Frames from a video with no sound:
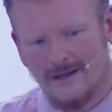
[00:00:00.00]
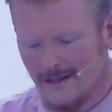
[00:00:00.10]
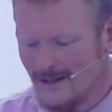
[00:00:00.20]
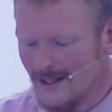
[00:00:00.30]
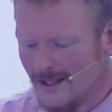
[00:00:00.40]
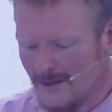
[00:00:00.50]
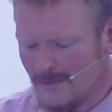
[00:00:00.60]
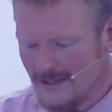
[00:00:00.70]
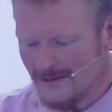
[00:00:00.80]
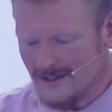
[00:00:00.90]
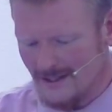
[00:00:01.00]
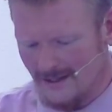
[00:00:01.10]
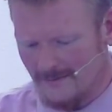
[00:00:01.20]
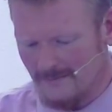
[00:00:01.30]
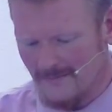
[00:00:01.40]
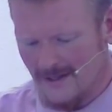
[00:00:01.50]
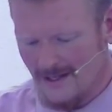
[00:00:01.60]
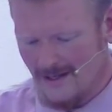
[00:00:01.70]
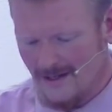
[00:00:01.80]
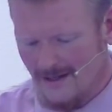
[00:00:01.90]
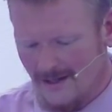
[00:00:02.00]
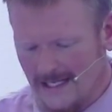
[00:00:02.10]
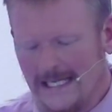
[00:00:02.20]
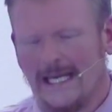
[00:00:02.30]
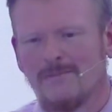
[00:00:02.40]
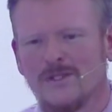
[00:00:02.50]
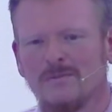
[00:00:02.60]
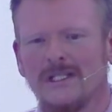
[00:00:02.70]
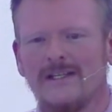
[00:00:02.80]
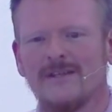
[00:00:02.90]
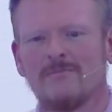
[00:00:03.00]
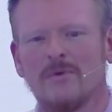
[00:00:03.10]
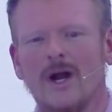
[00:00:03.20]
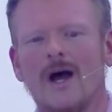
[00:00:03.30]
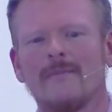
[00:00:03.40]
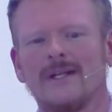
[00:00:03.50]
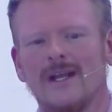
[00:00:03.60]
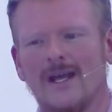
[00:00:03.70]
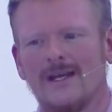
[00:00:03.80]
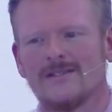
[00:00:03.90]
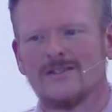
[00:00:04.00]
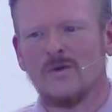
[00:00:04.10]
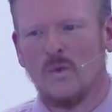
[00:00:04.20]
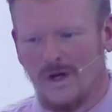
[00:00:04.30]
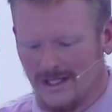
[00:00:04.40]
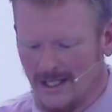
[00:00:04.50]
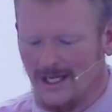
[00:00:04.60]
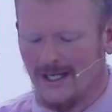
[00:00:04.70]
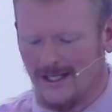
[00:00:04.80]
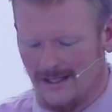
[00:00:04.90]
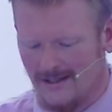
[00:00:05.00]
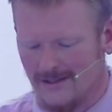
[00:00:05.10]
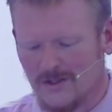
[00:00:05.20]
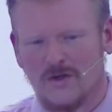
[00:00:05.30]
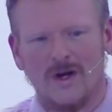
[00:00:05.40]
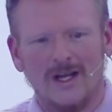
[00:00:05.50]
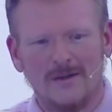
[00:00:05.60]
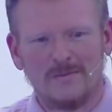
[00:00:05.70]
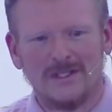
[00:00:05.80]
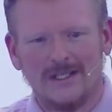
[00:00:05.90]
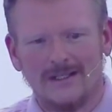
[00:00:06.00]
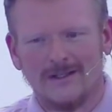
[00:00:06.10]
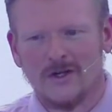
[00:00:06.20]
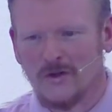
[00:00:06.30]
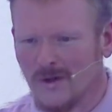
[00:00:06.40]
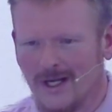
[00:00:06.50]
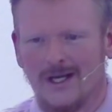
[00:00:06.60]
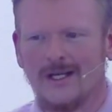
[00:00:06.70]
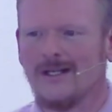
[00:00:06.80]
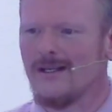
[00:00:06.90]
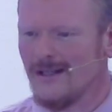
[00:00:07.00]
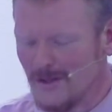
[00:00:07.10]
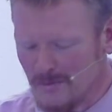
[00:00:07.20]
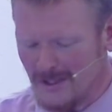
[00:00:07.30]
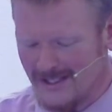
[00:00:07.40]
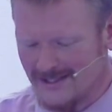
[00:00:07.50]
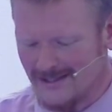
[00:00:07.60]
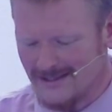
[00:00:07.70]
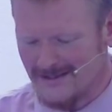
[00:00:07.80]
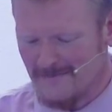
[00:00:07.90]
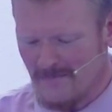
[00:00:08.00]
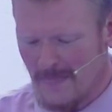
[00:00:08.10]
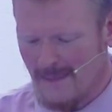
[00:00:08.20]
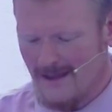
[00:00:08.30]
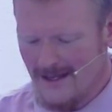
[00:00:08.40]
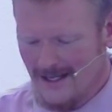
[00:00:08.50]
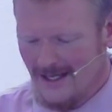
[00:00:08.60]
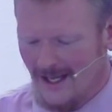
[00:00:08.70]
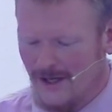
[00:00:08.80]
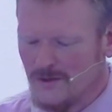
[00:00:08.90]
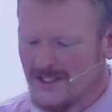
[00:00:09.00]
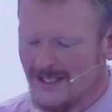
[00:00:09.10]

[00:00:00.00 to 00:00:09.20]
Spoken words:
and it appealed to him. He came to believe in Brahman as the one God, described in the Quran and other places. He used